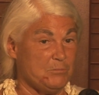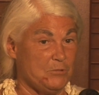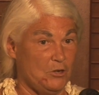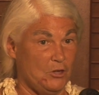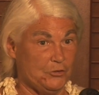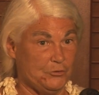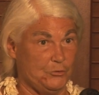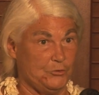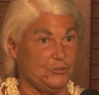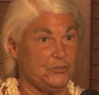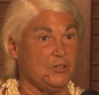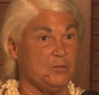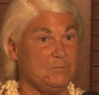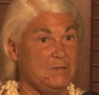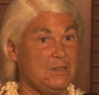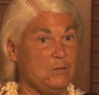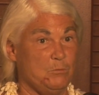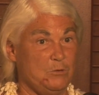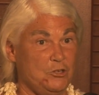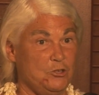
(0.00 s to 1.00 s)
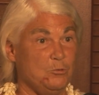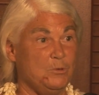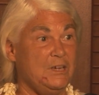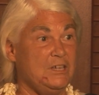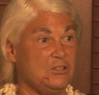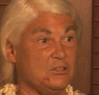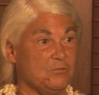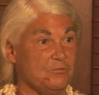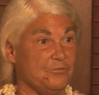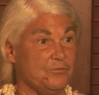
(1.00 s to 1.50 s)
but also it's going to mean that when you
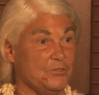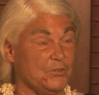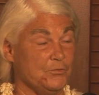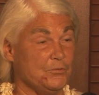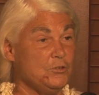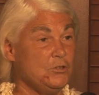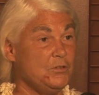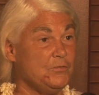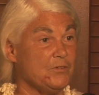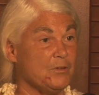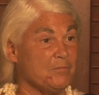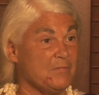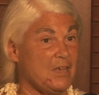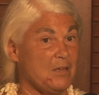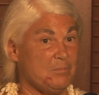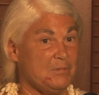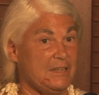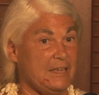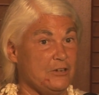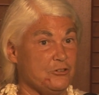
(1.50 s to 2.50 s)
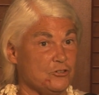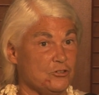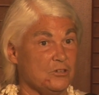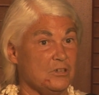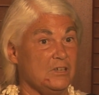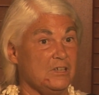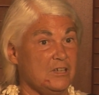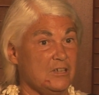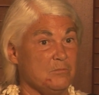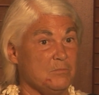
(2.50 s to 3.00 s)
eat the food from that plant, you're
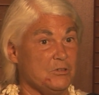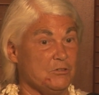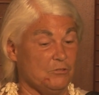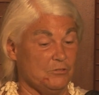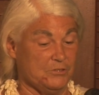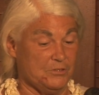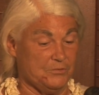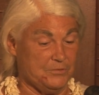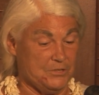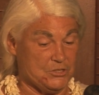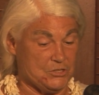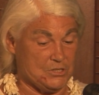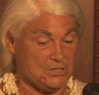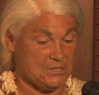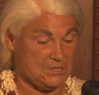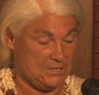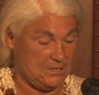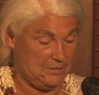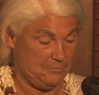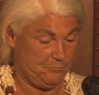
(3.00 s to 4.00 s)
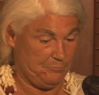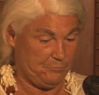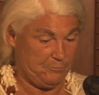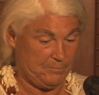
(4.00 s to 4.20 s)
going to get mineral deficiency.